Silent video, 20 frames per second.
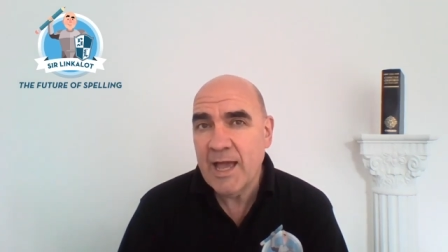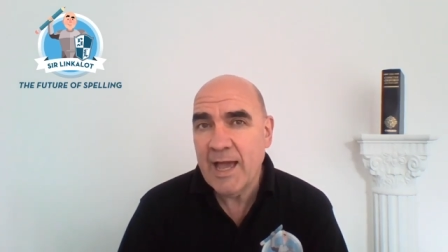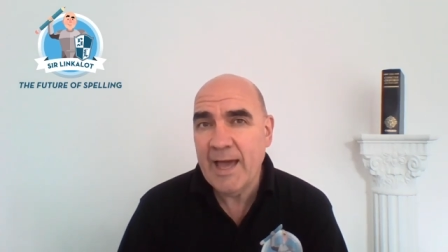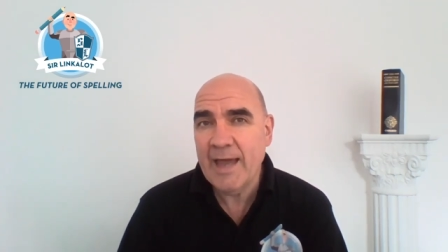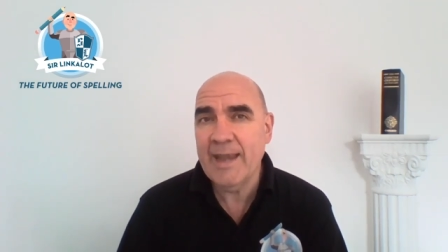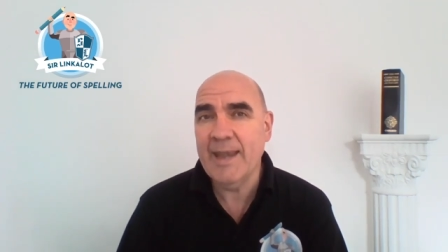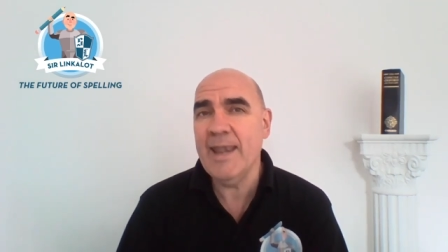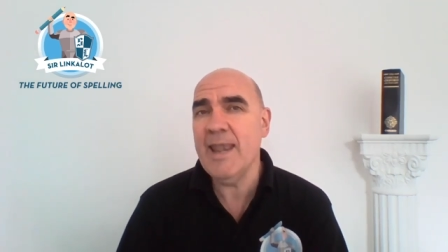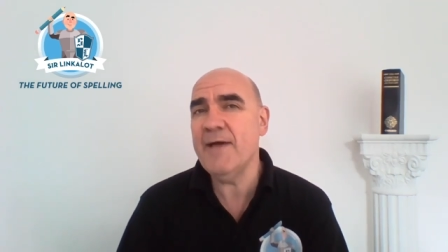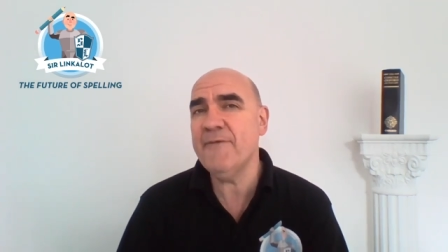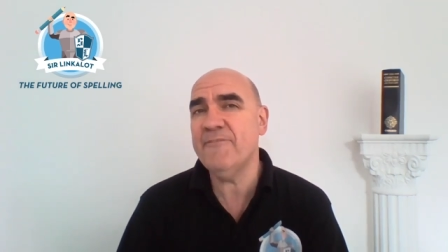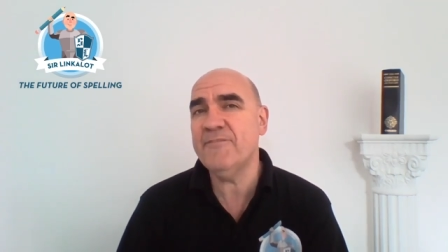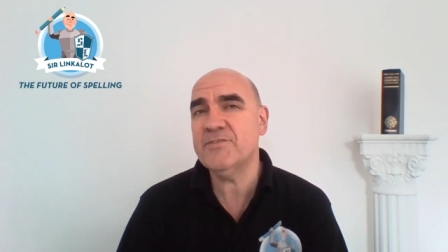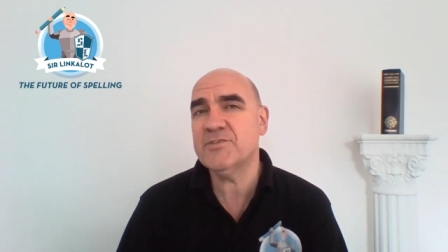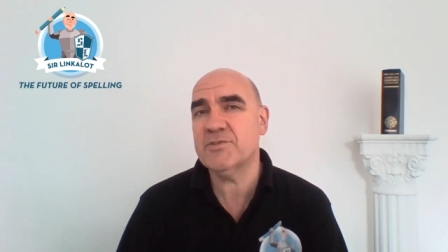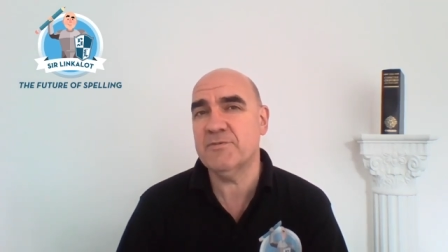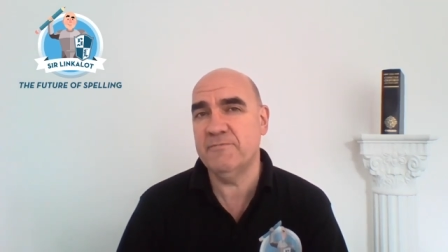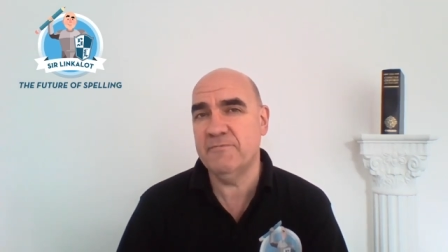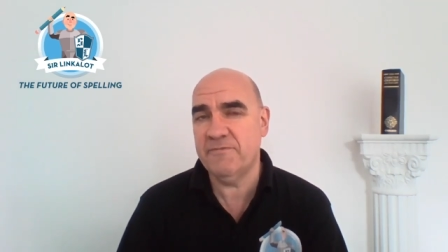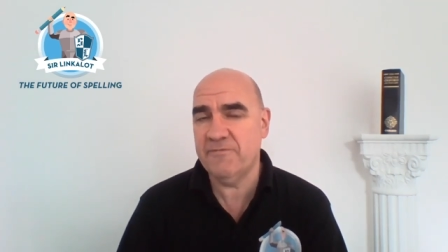And
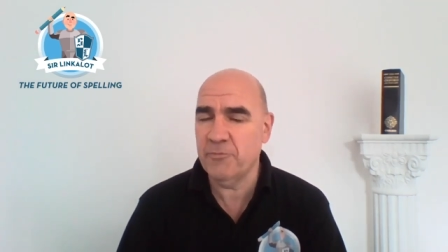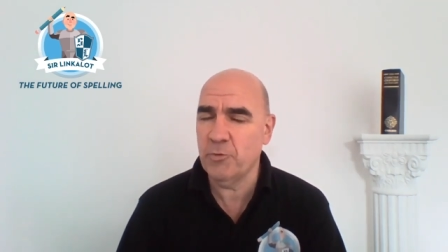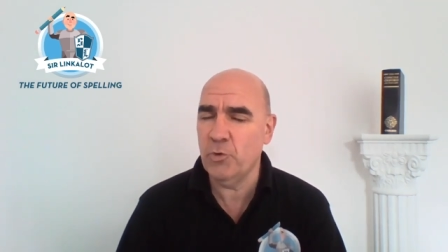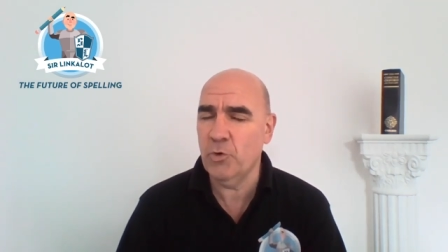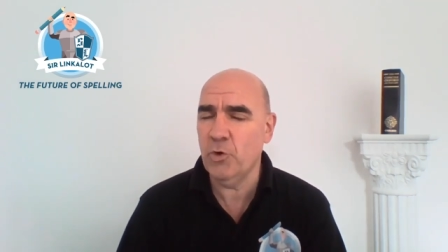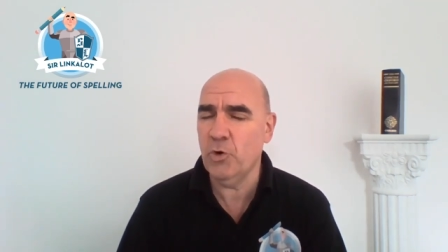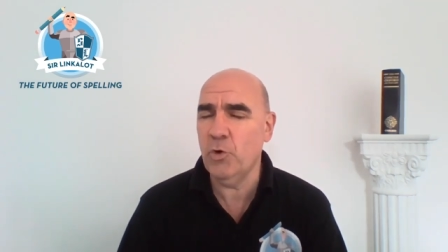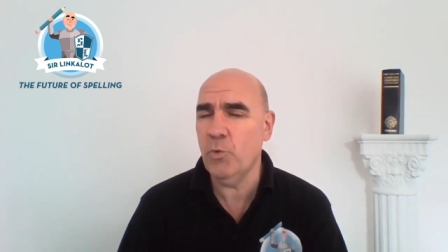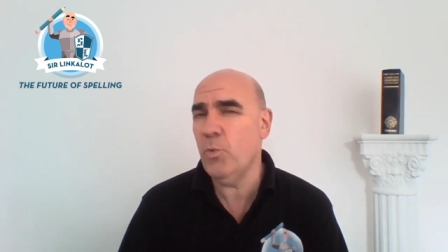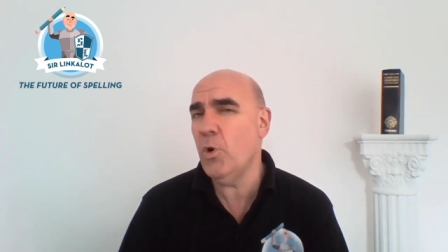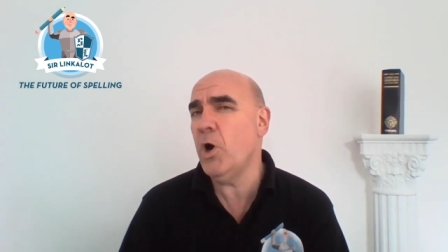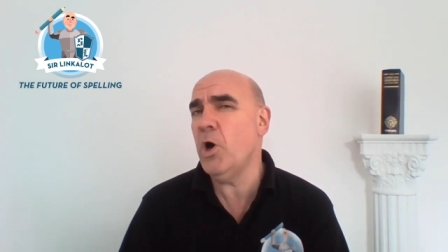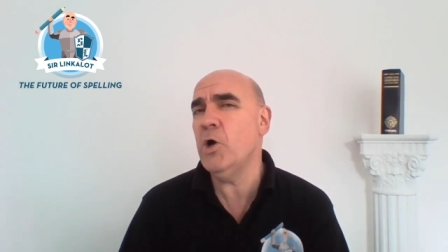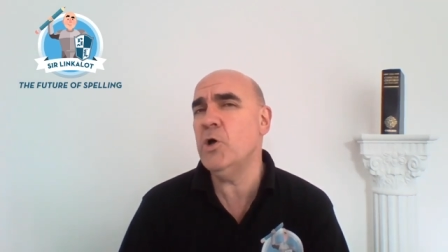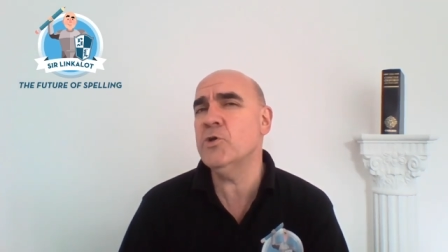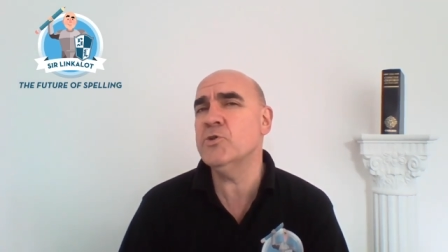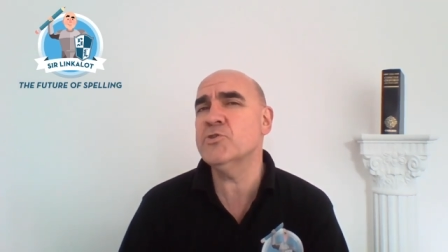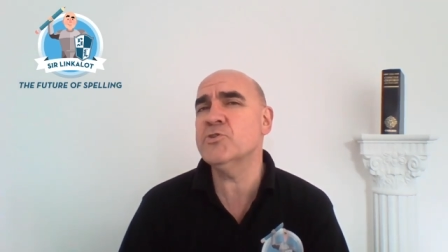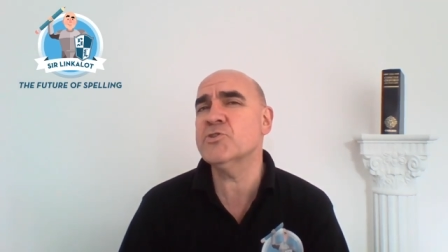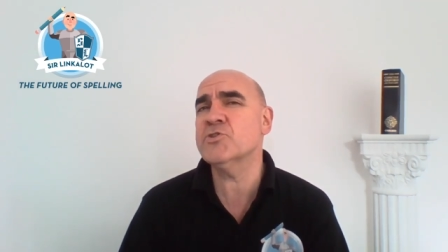lesson four
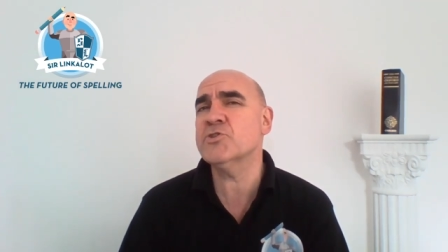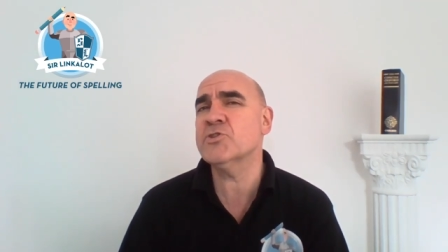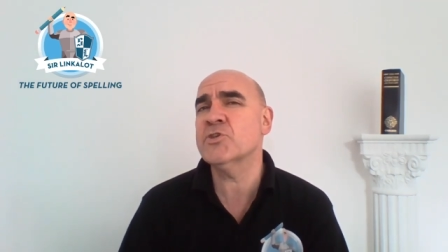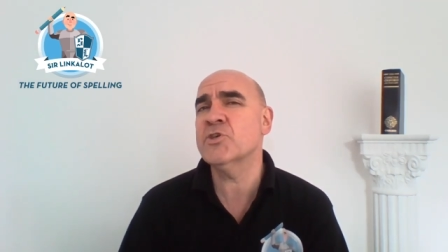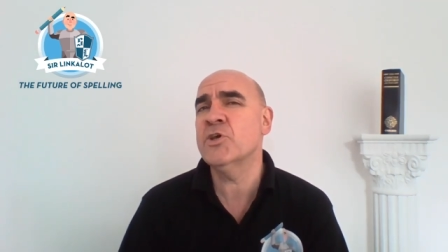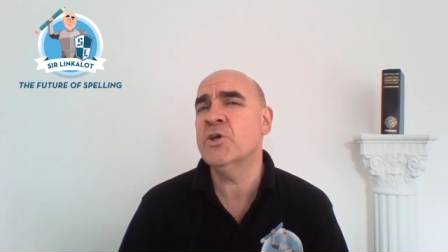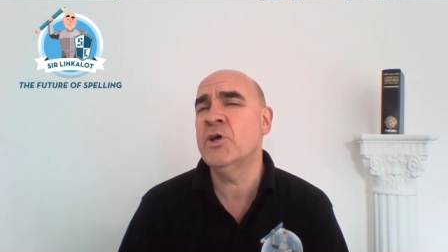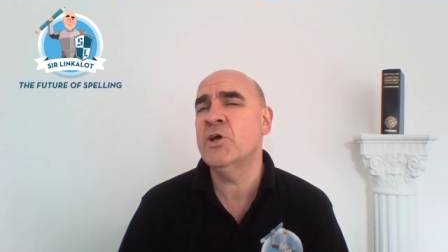was